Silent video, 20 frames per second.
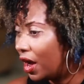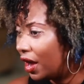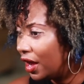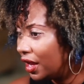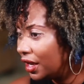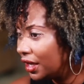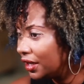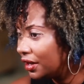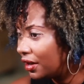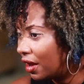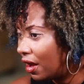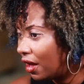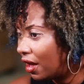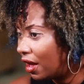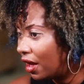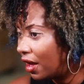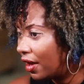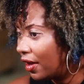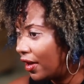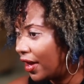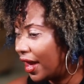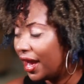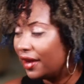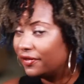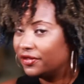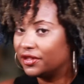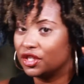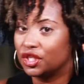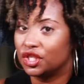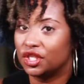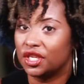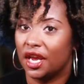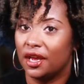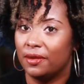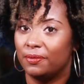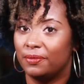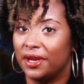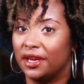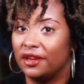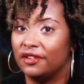All in all, after
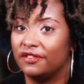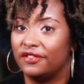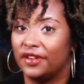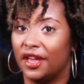shaping,